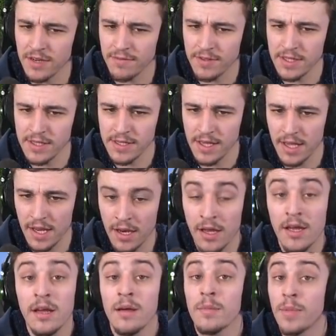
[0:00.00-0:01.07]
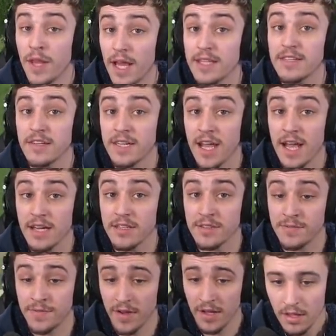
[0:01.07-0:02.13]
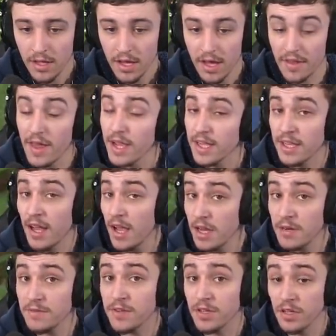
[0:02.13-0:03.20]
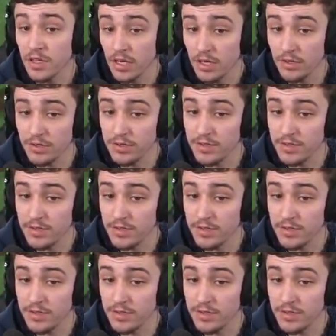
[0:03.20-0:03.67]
from the side. But that's our Cactus Farm. And that kind of concludes